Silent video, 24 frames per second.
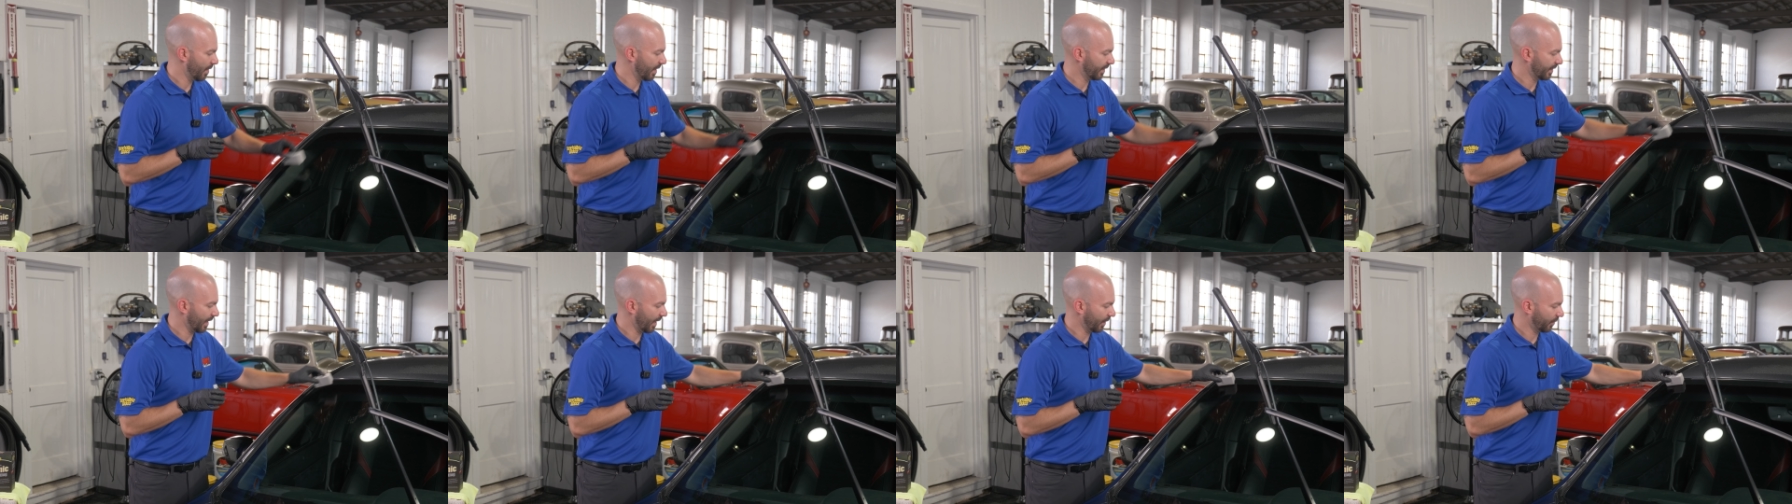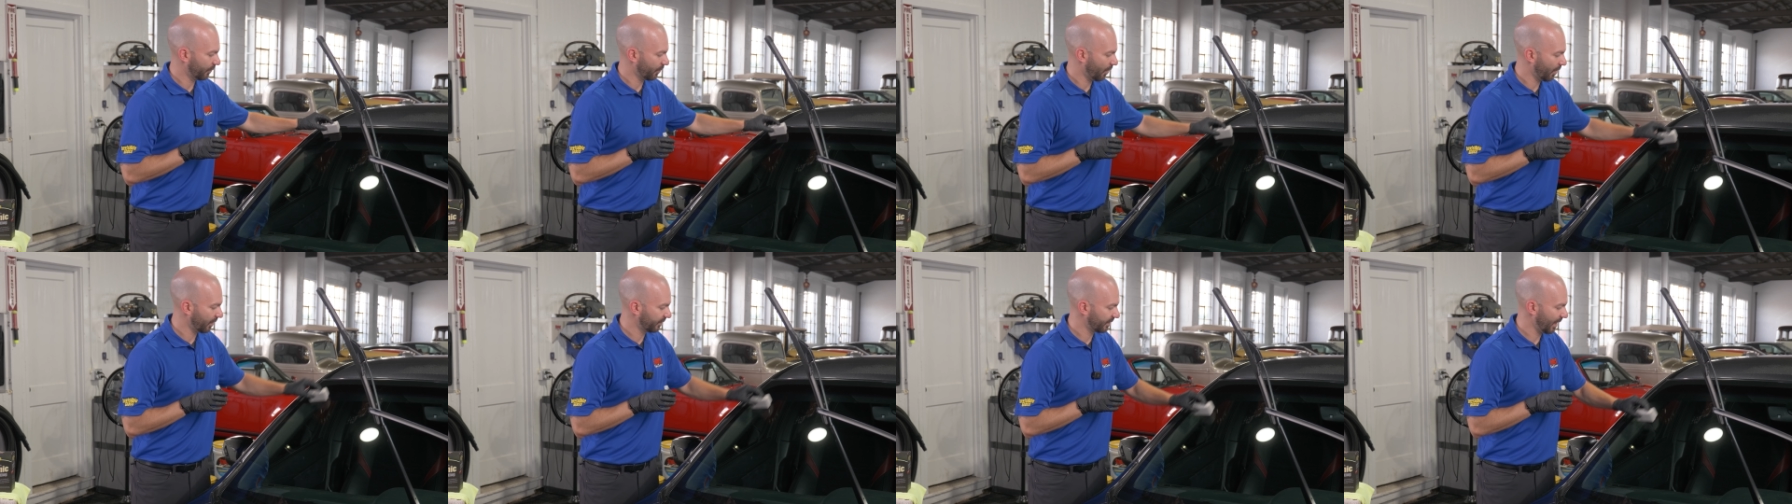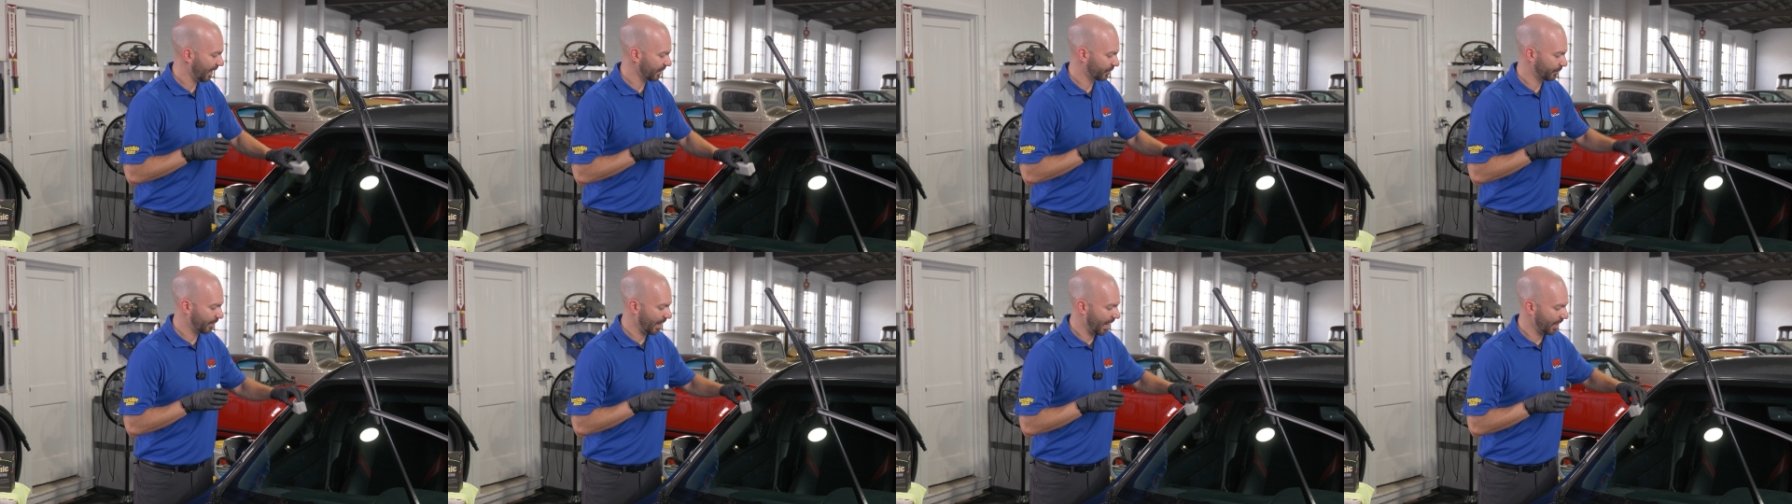to make that
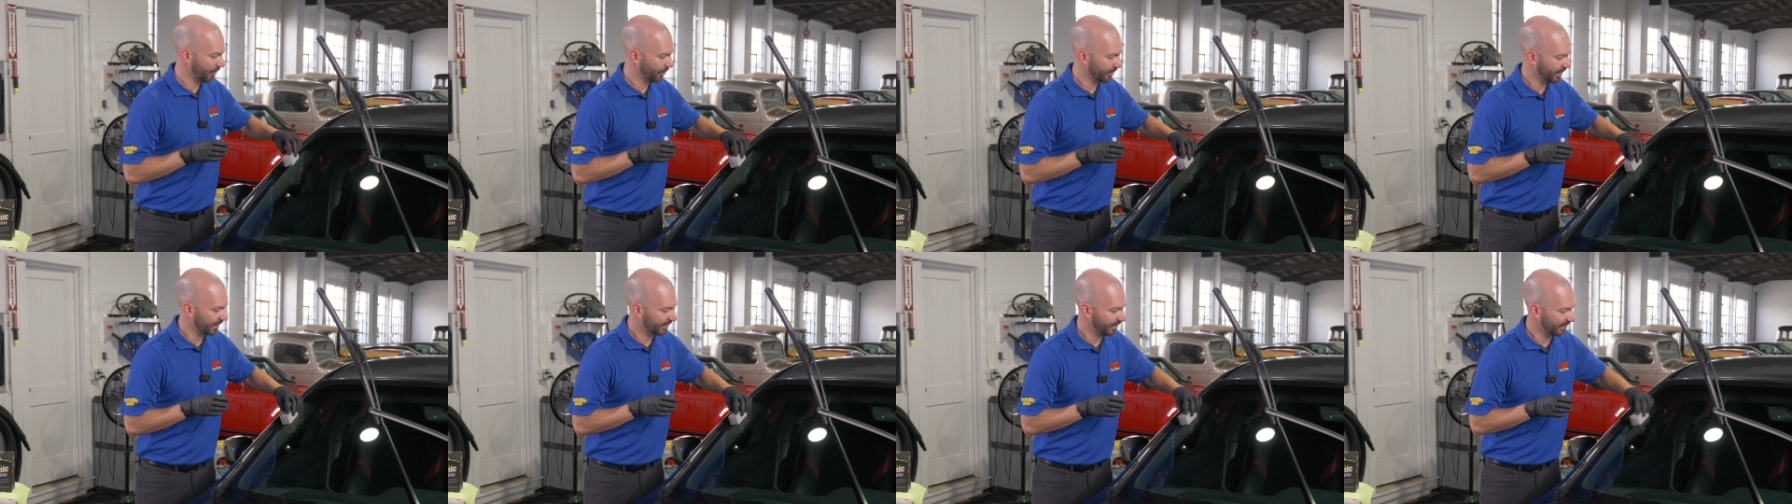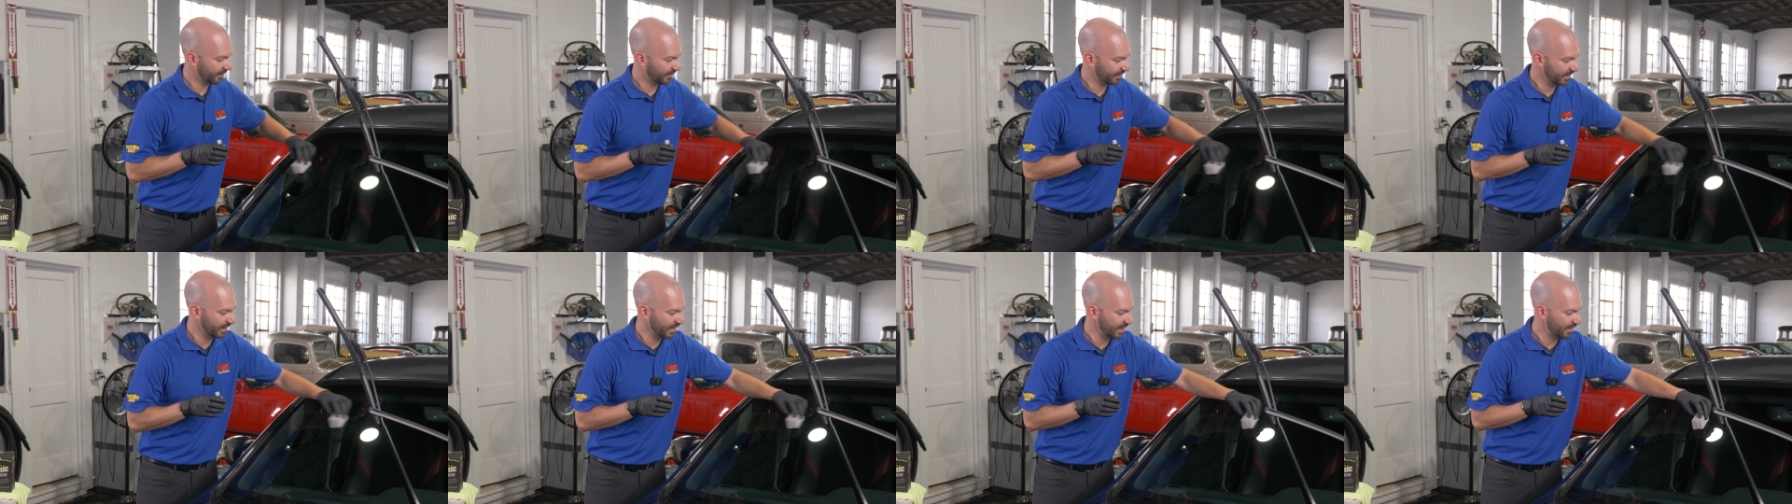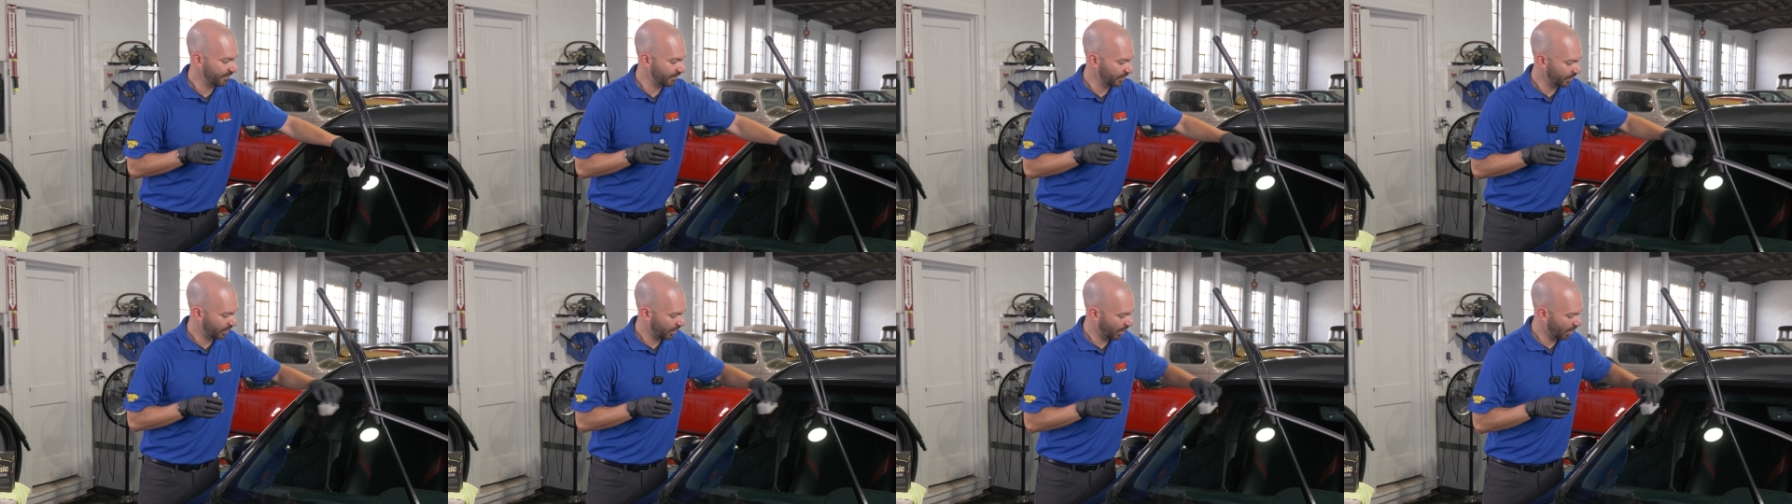crosshatch pattern, get this
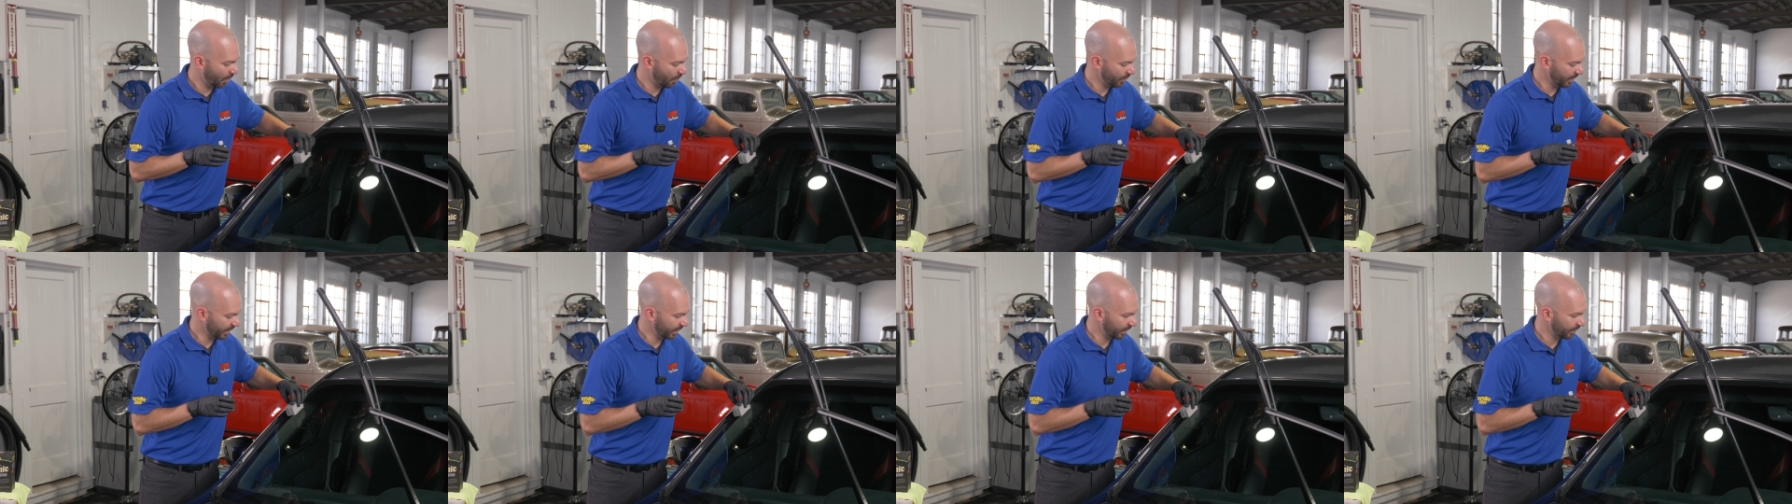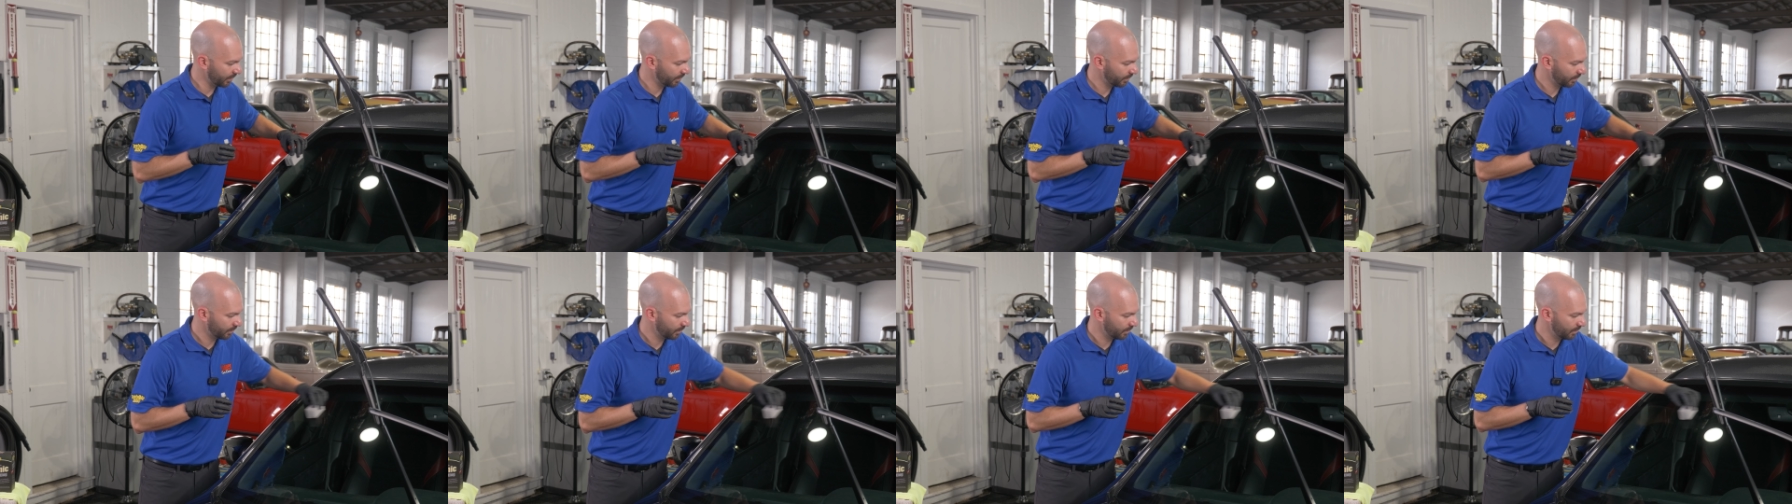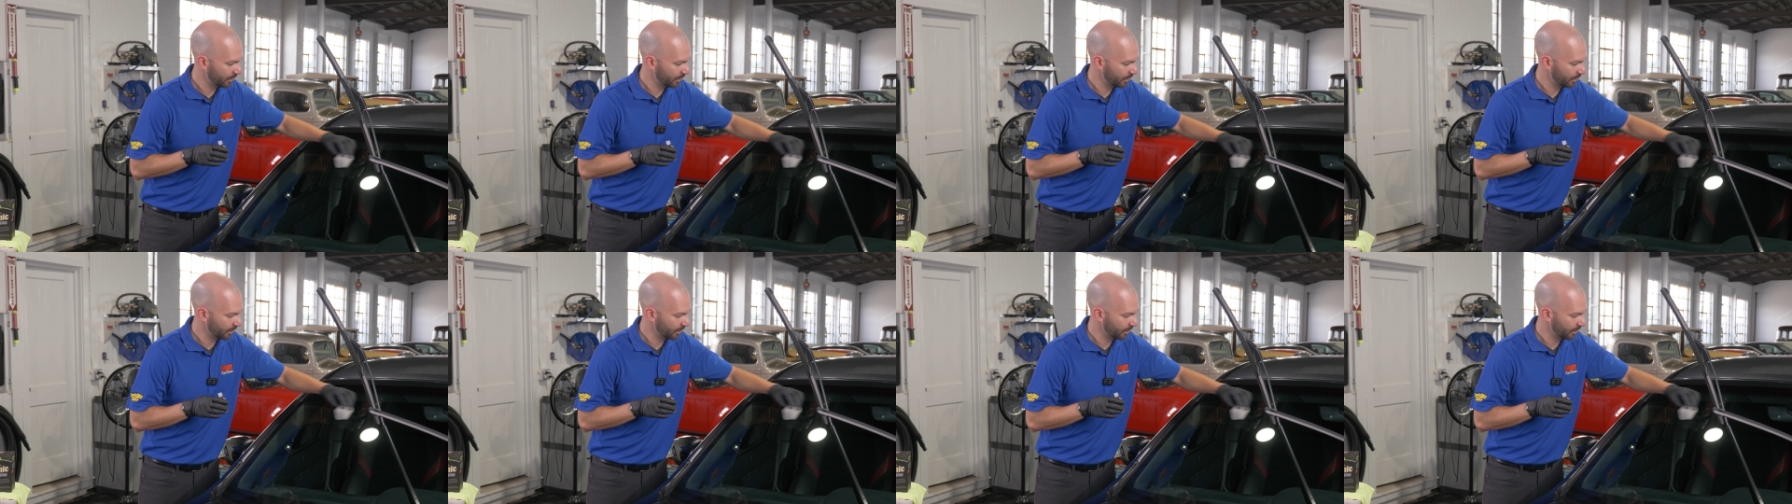even coating